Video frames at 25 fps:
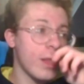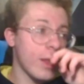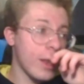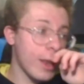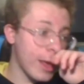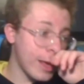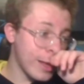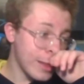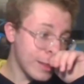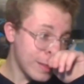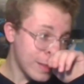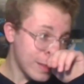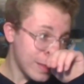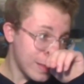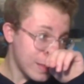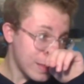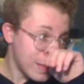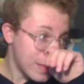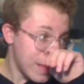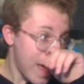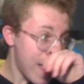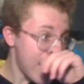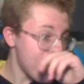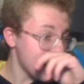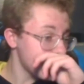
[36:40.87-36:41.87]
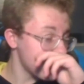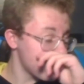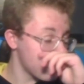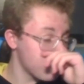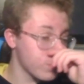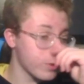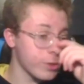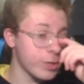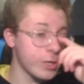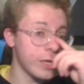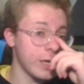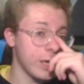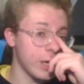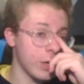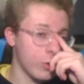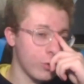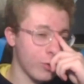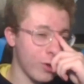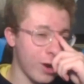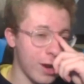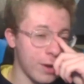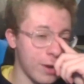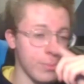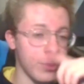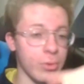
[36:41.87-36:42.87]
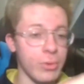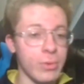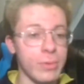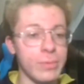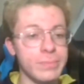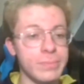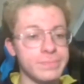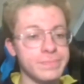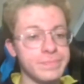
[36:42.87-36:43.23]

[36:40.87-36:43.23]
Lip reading: like, that's pretty incredible.